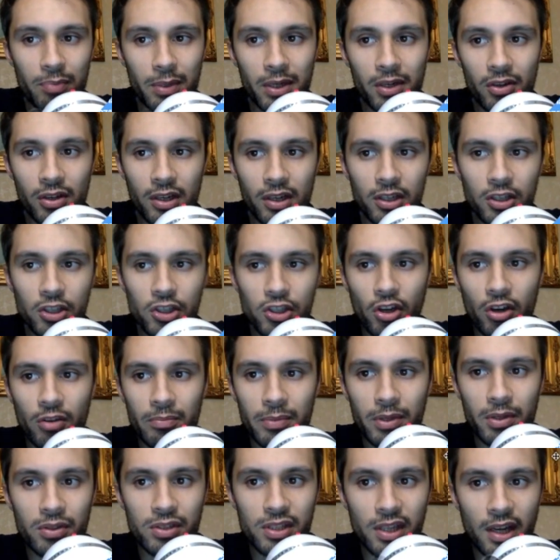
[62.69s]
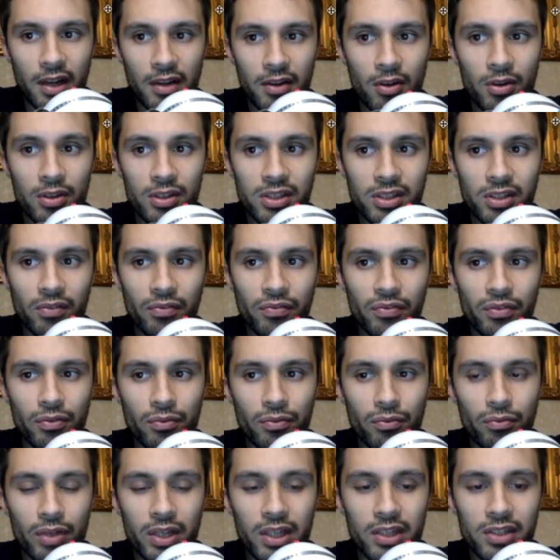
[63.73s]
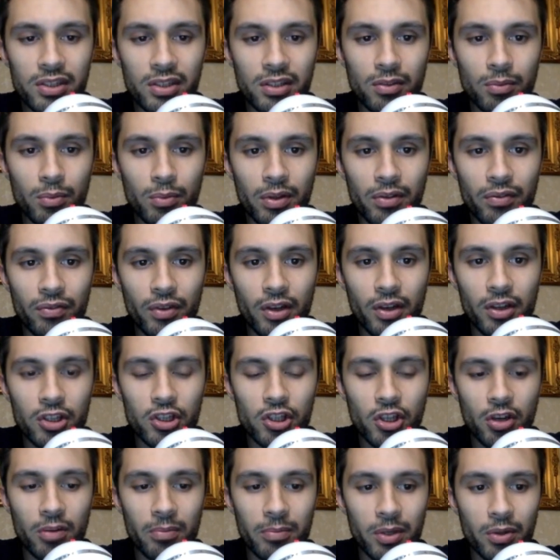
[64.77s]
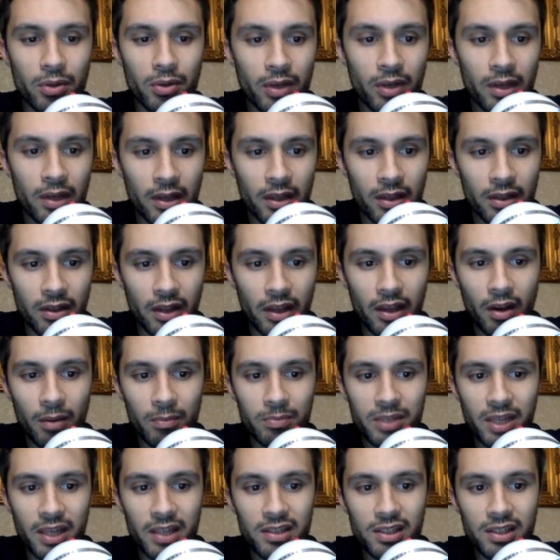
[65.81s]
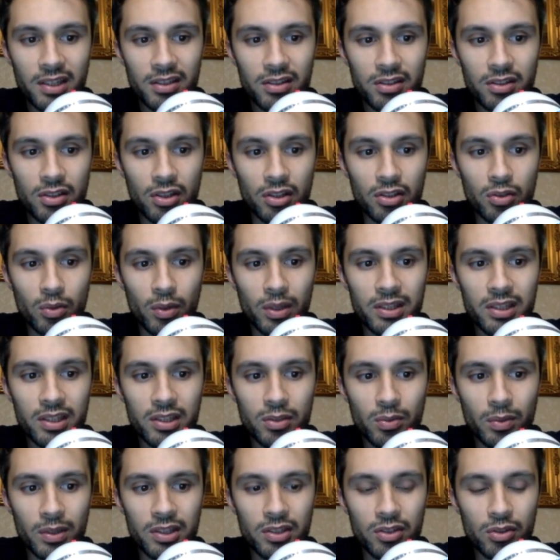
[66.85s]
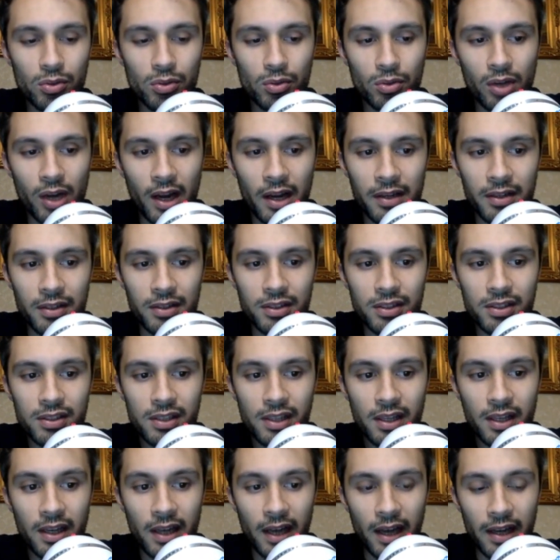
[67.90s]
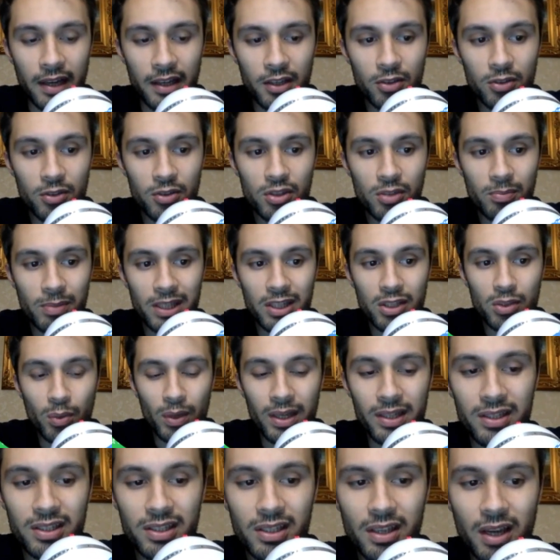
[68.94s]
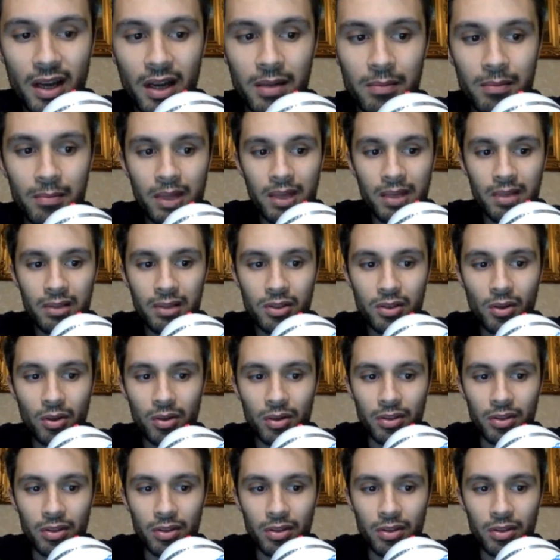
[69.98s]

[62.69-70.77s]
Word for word: And I've been looking at Chartmills and I noticed something recent with uh, Chartmill. They updated the 2022 guidance and it used to be $29 million.